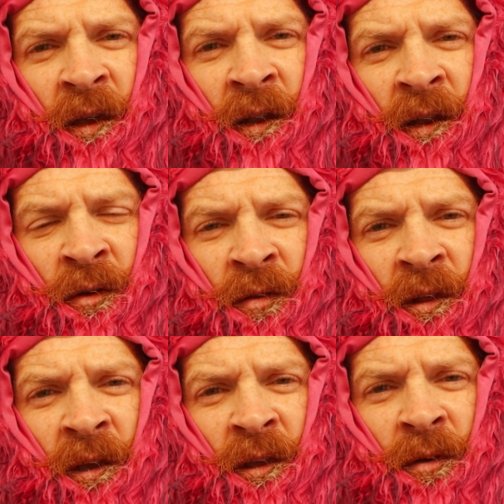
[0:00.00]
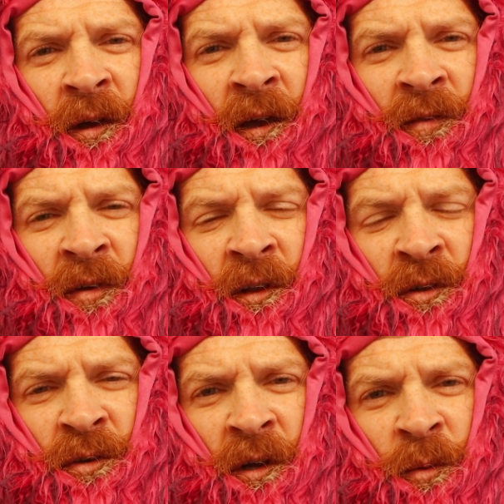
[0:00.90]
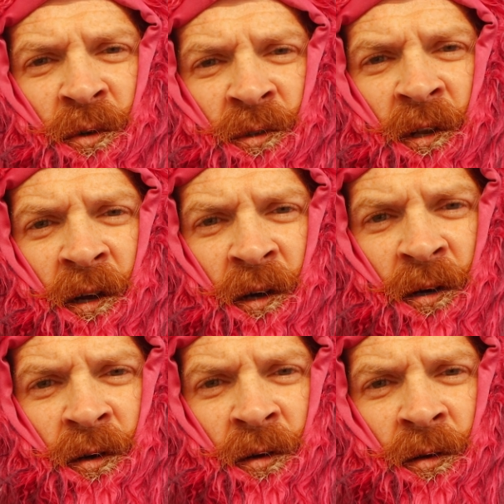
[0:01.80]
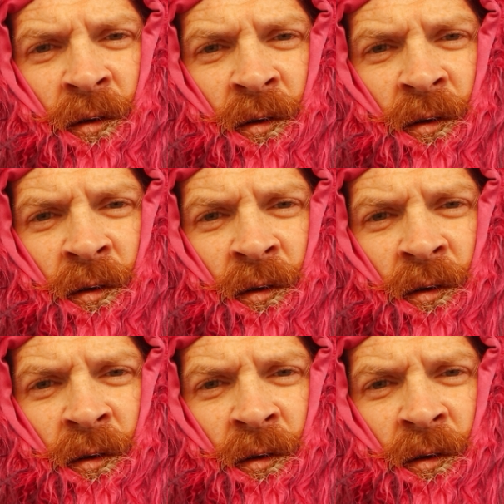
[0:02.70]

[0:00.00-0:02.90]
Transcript: and I don't think you have any troubles at all.